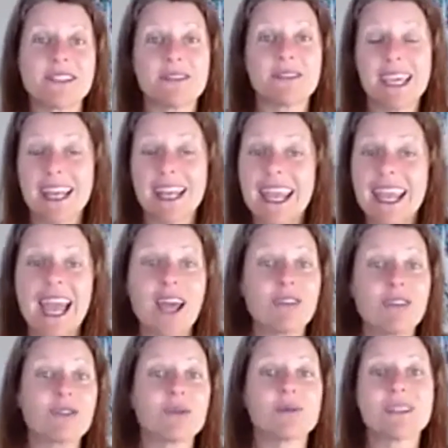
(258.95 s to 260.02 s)
of getting out
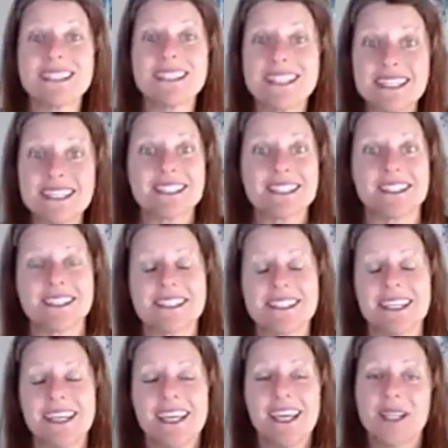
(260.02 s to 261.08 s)
of the resistance.
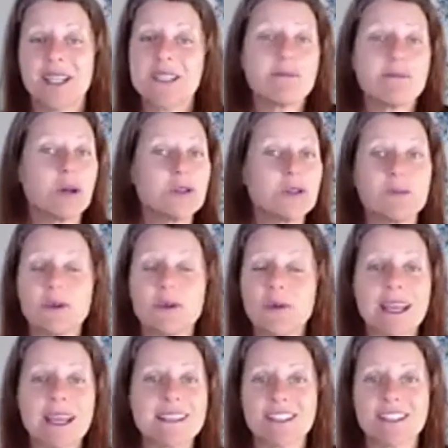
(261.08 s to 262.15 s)
And there's multiple
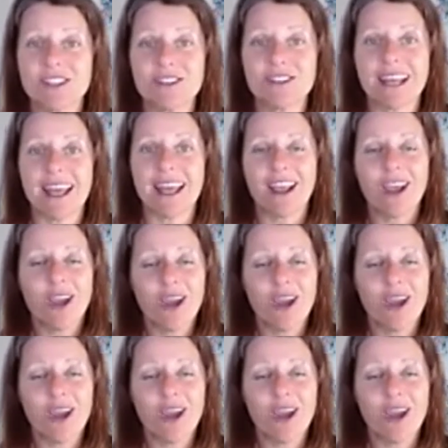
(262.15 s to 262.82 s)
ways to do that.